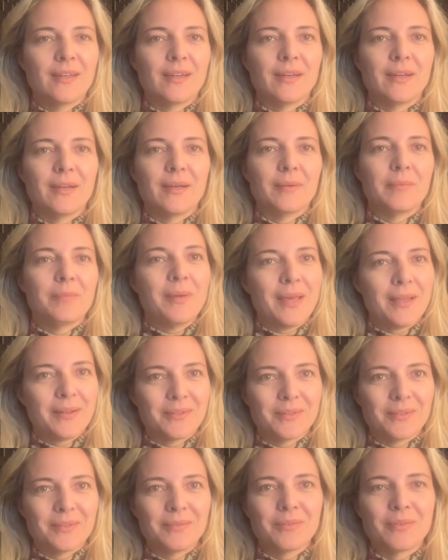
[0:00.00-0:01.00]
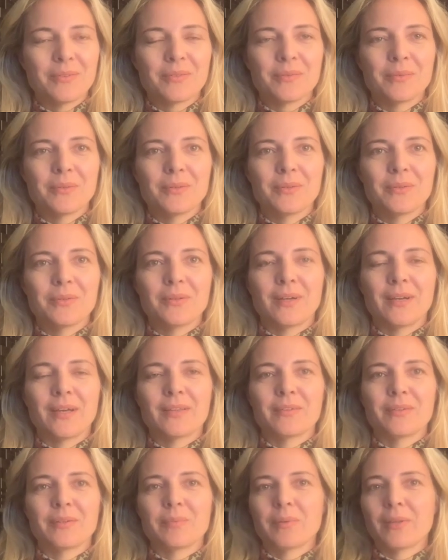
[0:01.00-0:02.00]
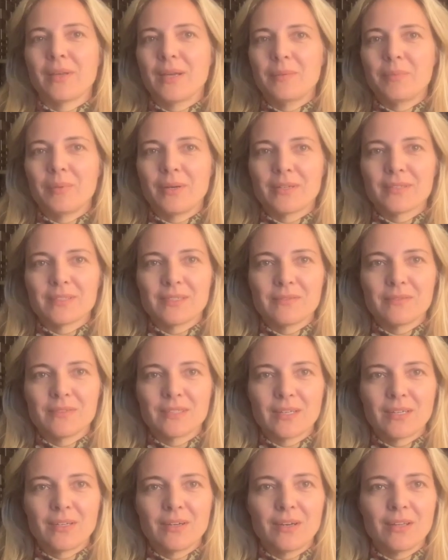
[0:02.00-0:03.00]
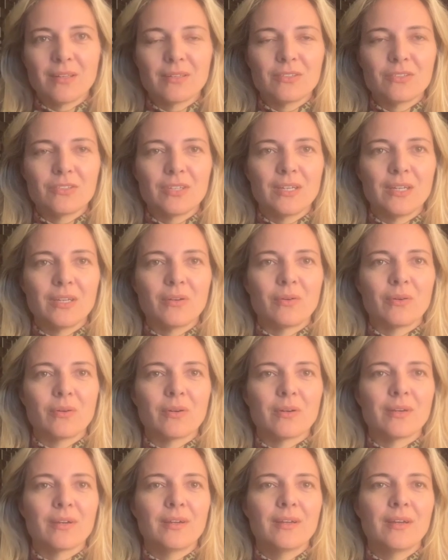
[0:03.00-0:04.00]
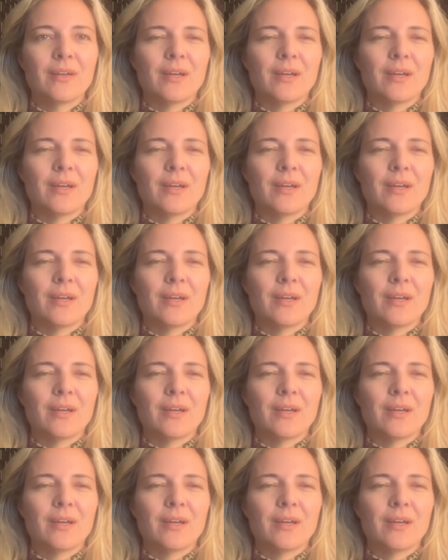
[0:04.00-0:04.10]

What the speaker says: better through either applied positive psychology or